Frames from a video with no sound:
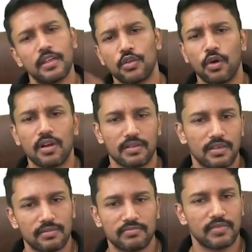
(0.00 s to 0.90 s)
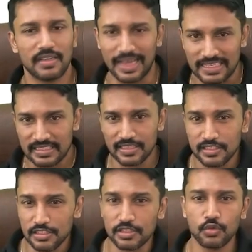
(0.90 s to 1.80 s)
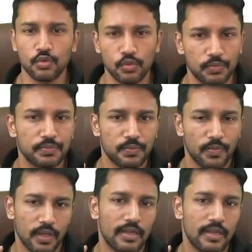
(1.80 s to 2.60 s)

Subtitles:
you are licensed to